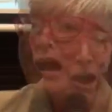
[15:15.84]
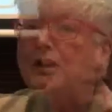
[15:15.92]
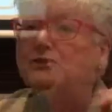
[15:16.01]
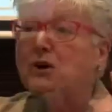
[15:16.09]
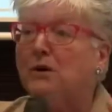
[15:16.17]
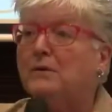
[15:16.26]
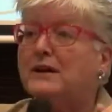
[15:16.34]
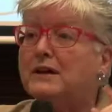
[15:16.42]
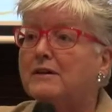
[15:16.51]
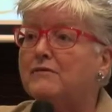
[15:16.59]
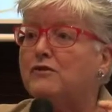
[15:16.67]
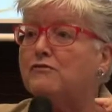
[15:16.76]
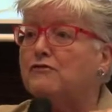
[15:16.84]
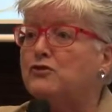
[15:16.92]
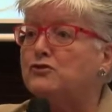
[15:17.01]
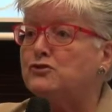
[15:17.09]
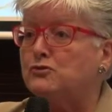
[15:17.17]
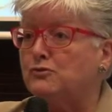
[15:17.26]
Okay. So I want to give you a
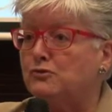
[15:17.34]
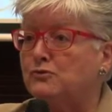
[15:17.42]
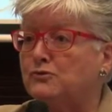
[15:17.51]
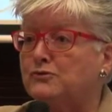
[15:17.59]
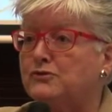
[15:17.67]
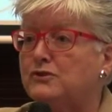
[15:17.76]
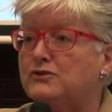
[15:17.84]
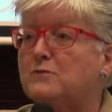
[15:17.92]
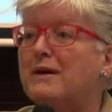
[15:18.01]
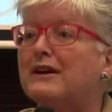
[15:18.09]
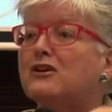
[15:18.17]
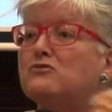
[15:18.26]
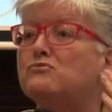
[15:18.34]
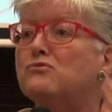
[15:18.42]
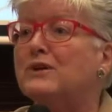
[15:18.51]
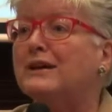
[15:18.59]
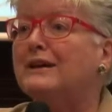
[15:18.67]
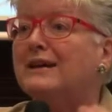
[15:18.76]
few tools to make it
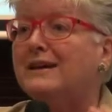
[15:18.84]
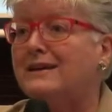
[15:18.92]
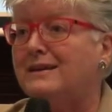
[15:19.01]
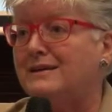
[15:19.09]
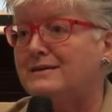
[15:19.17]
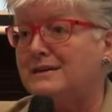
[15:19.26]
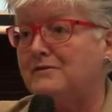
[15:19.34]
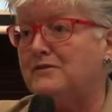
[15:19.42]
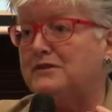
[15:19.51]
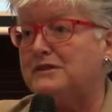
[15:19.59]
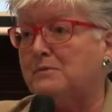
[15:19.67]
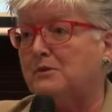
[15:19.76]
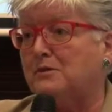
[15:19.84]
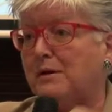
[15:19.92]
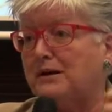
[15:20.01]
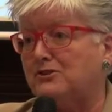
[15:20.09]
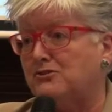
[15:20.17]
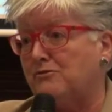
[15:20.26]
really easy for someone to
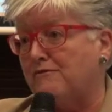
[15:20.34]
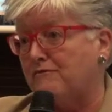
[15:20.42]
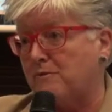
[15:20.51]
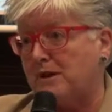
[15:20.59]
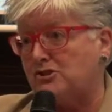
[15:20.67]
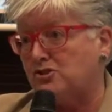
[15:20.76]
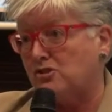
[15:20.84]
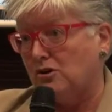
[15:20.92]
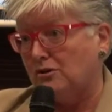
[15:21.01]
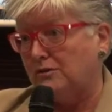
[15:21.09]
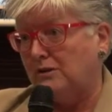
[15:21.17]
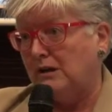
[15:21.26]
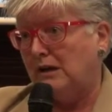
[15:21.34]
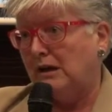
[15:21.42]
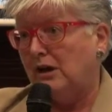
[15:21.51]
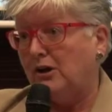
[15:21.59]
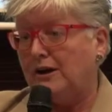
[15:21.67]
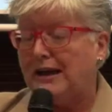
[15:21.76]
pass your information on.
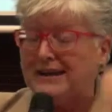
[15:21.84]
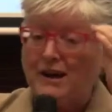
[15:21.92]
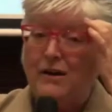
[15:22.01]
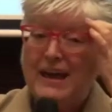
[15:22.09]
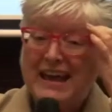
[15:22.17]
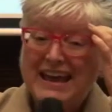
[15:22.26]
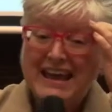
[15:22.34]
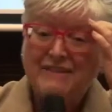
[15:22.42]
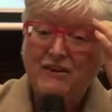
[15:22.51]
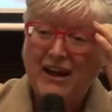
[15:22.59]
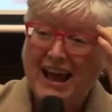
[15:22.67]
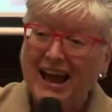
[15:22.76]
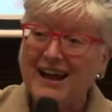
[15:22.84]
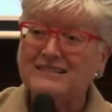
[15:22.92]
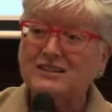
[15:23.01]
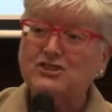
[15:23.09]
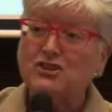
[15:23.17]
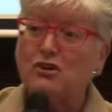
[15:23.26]
Okay, now, if I ask
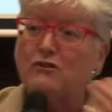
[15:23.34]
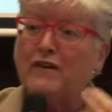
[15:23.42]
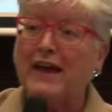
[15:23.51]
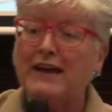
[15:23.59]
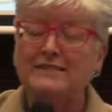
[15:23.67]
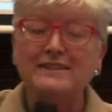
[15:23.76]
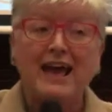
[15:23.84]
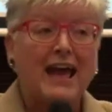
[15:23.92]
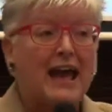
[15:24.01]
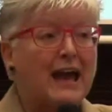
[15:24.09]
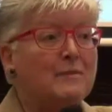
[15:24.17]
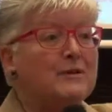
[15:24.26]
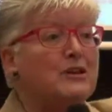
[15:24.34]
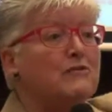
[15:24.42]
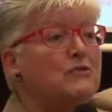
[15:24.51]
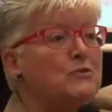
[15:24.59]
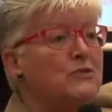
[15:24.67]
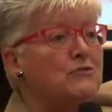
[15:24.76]
a show of hands, how many of
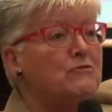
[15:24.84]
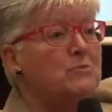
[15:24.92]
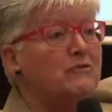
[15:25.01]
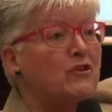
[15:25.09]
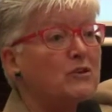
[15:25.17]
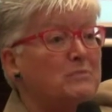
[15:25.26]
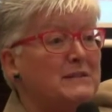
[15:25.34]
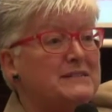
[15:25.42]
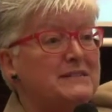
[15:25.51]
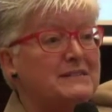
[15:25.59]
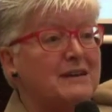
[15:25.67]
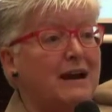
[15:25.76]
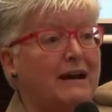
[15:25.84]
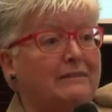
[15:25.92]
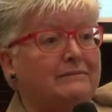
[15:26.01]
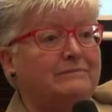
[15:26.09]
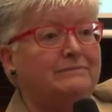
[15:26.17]
you in the room have got a business card?